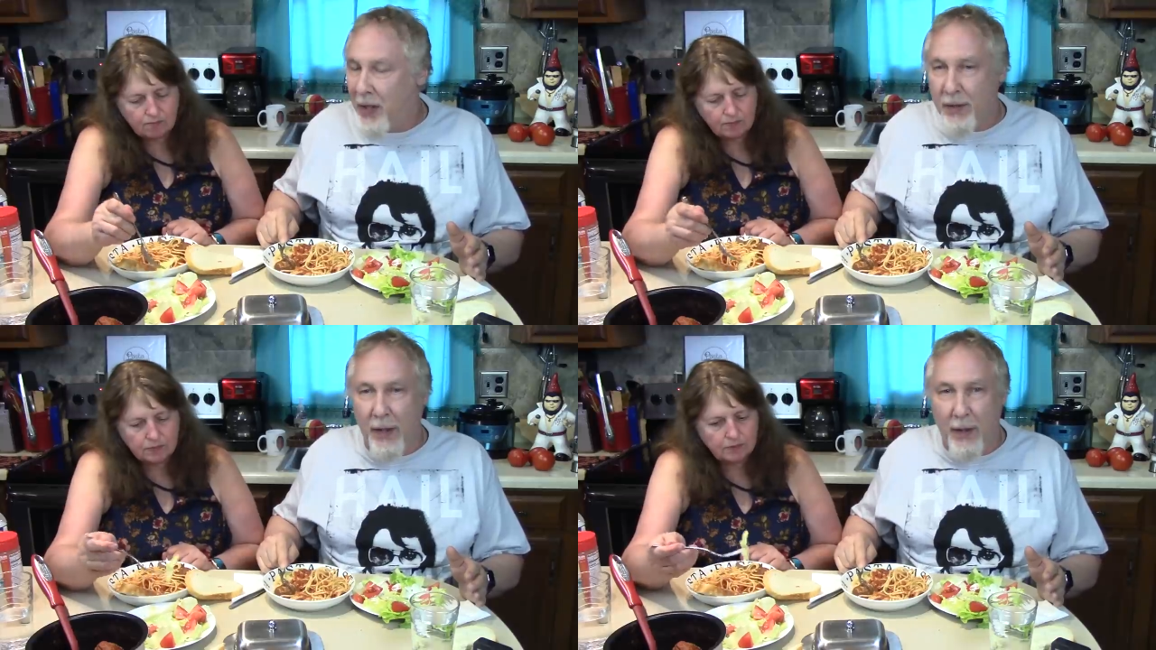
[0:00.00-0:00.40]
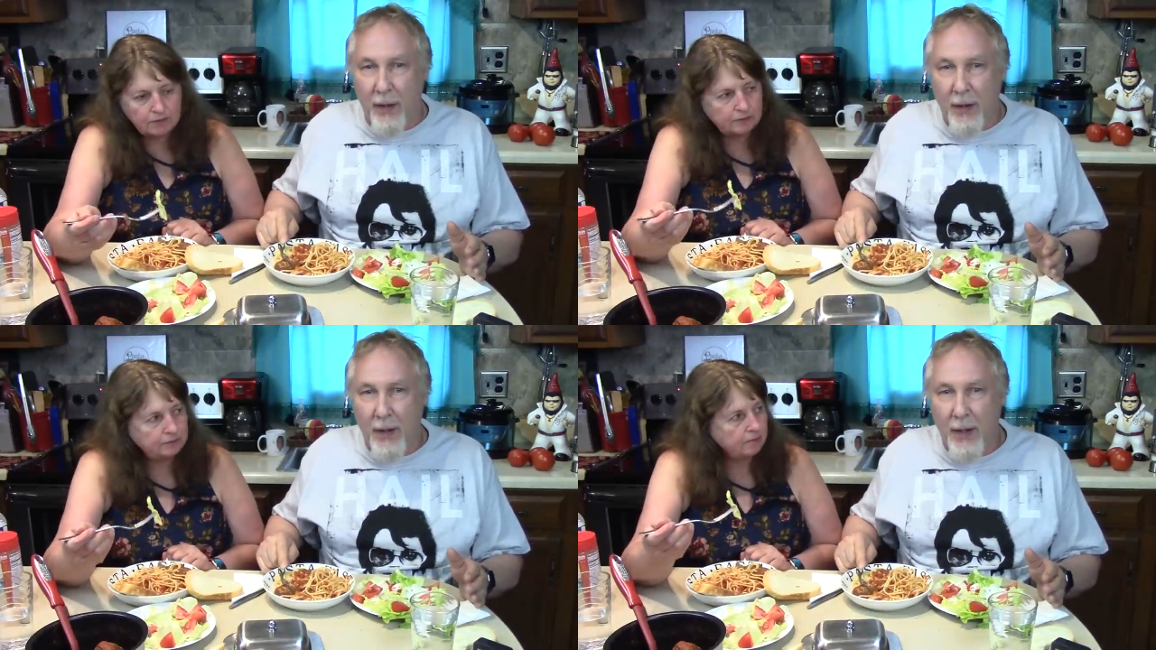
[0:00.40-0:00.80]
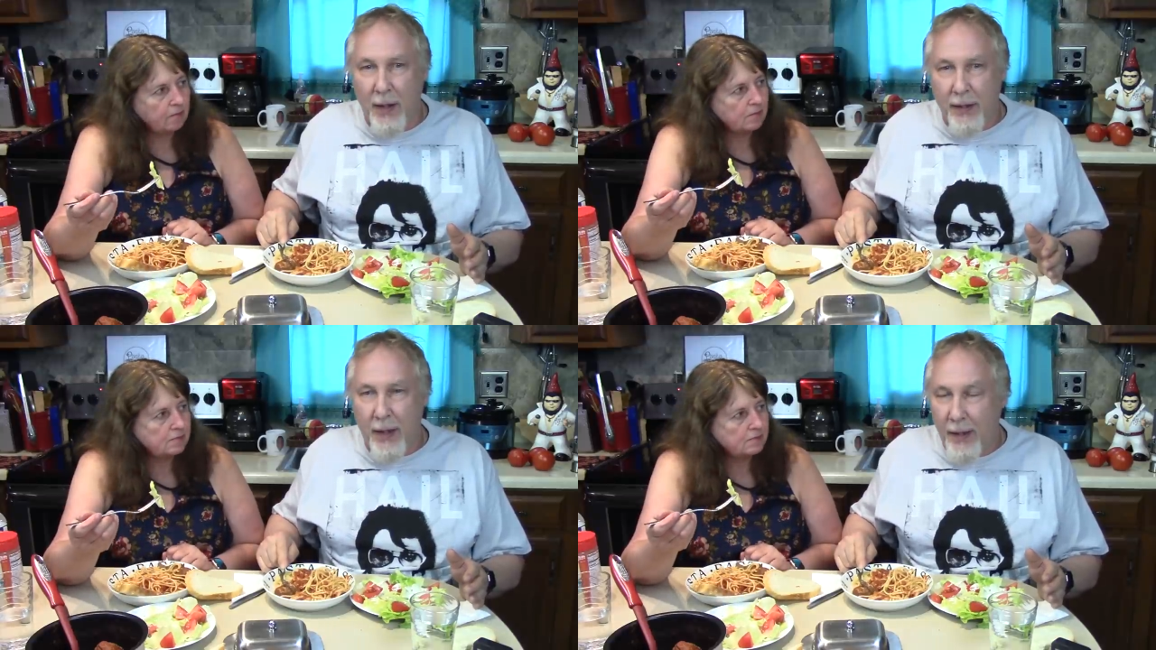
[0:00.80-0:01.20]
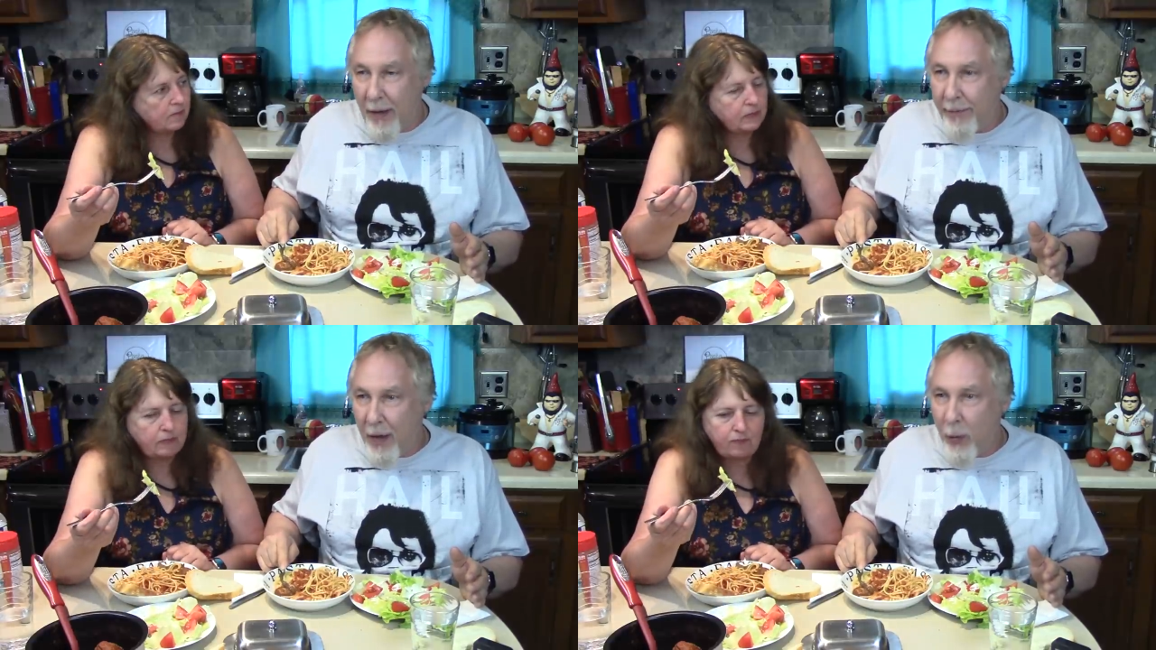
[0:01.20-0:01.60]
Speaker 1: Disney. Is that
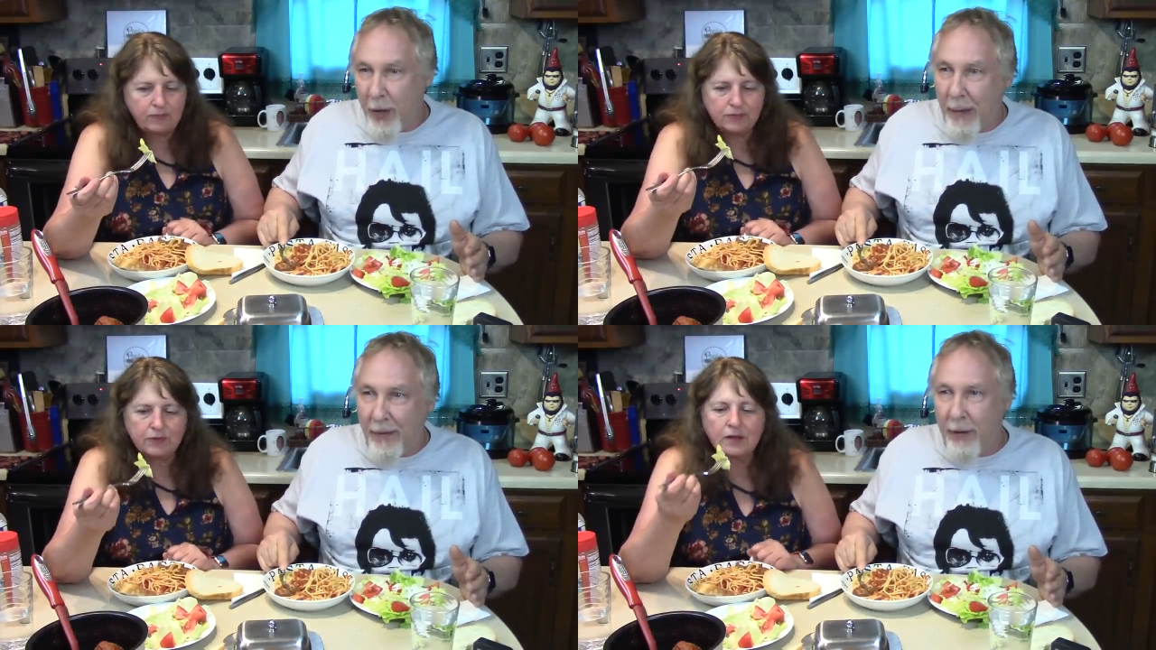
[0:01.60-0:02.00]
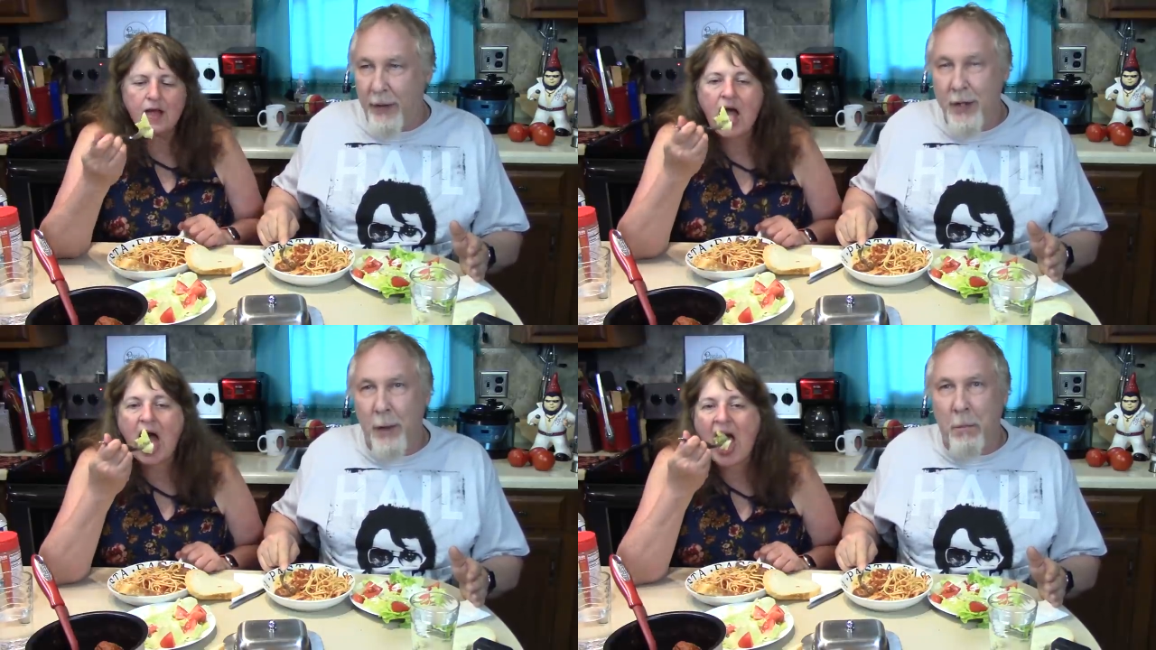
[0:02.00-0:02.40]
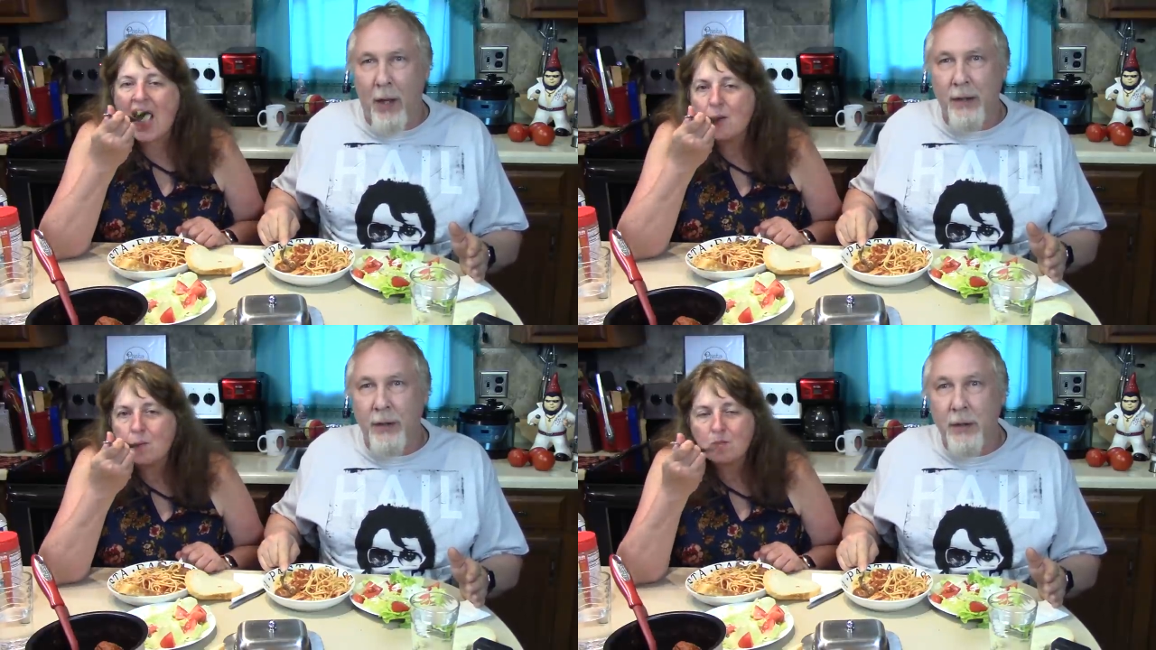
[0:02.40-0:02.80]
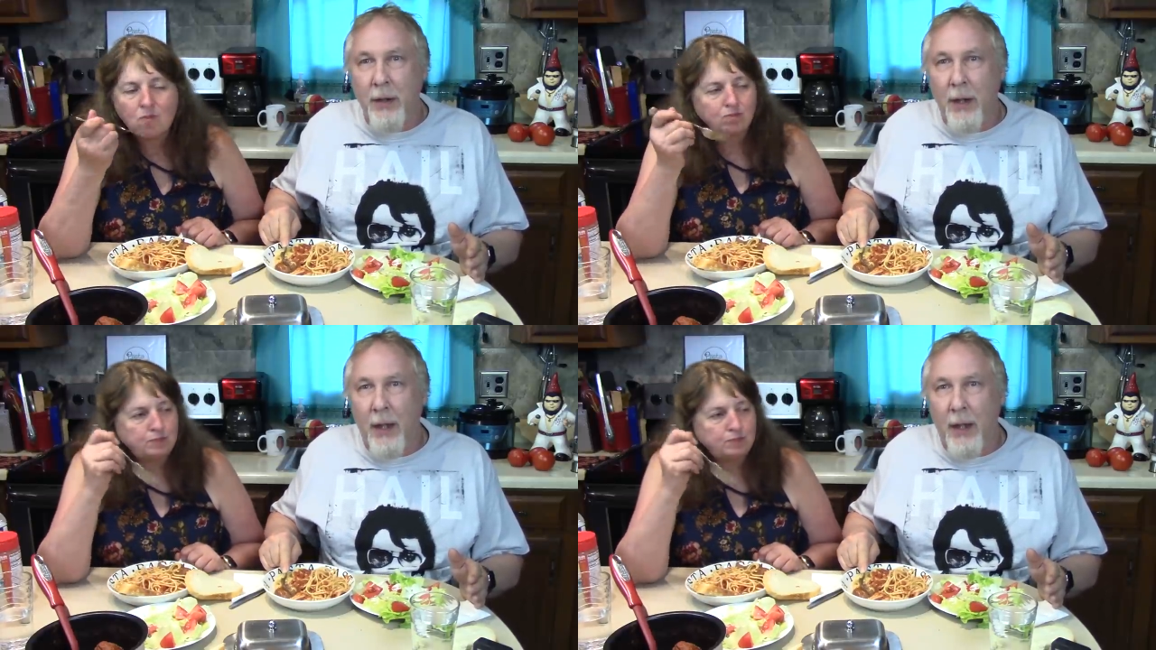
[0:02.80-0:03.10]
not fair when you pay for Disney Plus